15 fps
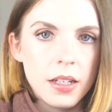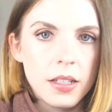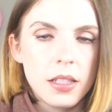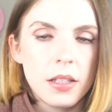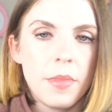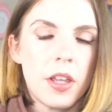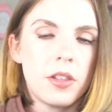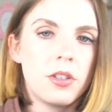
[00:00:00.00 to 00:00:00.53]

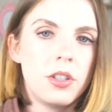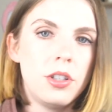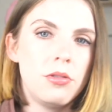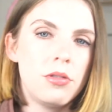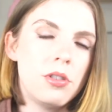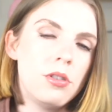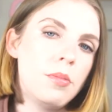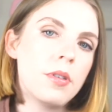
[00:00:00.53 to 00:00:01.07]
some other
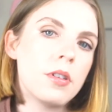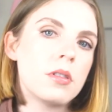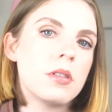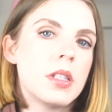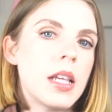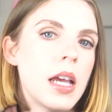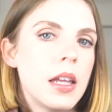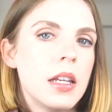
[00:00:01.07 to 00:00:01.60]

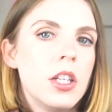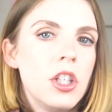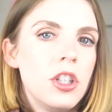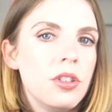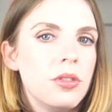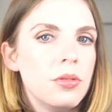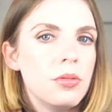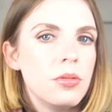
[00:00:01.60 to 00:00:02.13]
YouTubers that
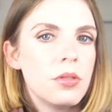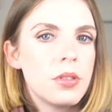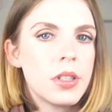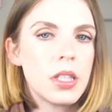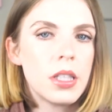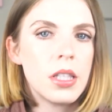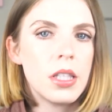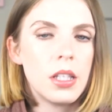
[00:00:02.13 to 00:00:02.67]
use
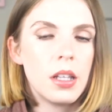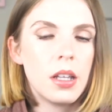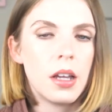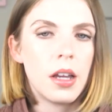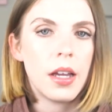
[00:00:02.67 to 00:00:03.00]
the